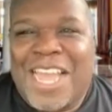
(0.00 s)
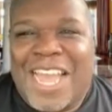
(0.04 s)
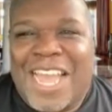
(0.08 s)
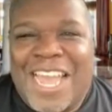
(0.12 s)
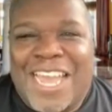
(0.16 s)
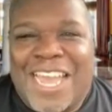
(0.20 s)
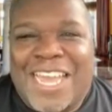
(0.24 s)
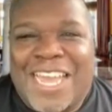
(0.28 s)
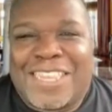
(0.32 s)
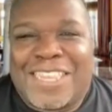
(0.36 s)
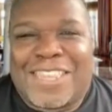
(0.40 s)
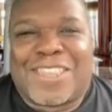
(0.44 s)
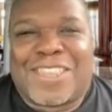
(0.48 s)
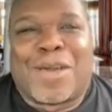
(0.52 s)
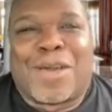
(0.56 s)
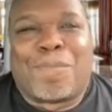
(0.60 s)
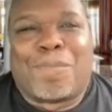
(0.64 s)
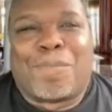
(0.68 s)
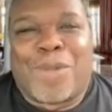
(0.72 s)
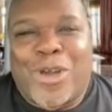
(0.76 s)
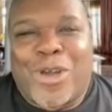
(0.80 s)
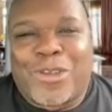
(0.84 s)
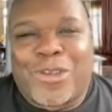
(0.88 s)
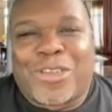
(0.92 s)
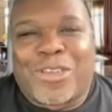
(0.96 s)
And the
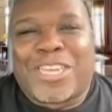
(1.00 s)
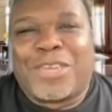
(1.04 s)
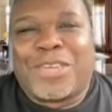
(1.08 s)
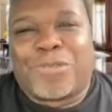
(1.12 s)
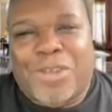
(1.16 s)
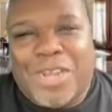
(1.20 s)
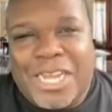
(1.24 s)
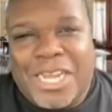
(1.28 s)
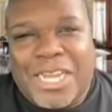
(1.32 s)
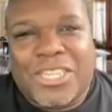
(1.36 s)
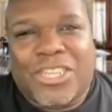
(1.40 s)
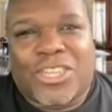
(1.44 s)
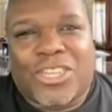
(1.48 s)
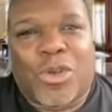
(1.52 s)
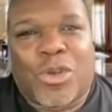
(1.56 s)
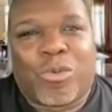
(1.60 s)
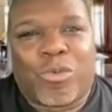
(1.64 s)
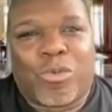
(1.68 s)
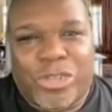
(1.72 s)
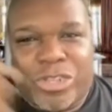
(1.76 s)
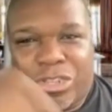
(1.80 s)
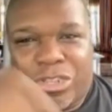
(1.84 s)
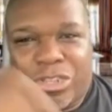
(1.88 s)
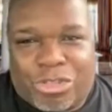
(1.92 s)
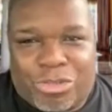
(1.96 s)
monkey wrench
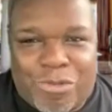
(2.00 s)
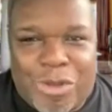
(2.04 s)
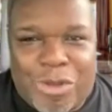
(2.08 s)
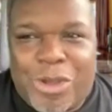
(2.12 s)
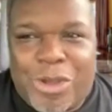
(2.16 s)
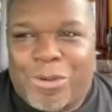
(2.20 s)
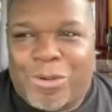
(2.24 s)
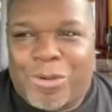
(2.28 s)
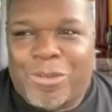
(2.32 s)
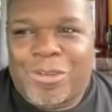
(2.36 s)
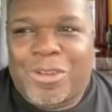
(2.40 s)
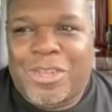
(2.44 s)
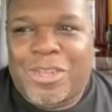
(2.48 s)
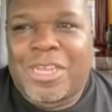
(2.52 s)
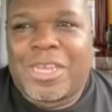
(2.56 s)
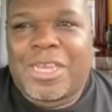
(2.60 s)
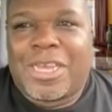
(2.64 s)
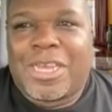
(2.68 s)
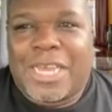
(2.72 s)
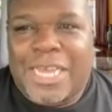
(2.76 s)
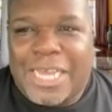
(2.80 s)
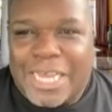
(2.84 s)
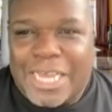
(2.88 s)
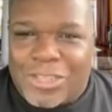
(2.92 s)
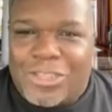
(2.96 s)
was thrown
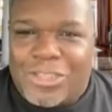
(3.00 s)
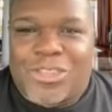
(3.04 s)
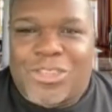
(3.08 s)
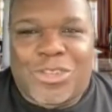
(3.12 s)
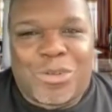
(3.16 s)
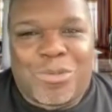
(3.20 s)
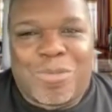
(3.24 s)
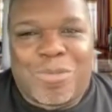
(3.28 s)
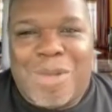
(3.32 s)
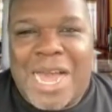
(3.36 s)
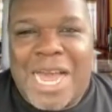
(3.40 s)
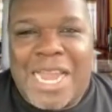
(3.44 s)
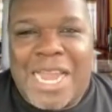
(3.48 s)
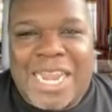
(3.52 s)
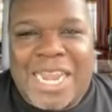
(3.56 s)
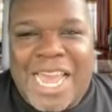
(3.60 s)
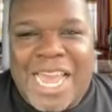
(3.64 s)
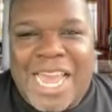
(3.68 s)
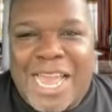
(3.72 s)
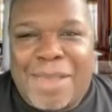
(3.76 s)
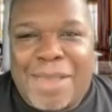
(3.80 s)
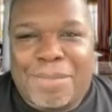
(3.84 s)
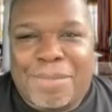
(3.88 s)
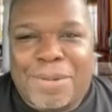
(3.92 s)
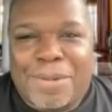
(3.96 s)
into my
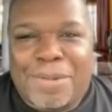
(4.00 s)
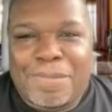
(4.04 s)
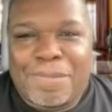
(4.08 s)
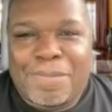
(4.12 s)
lap.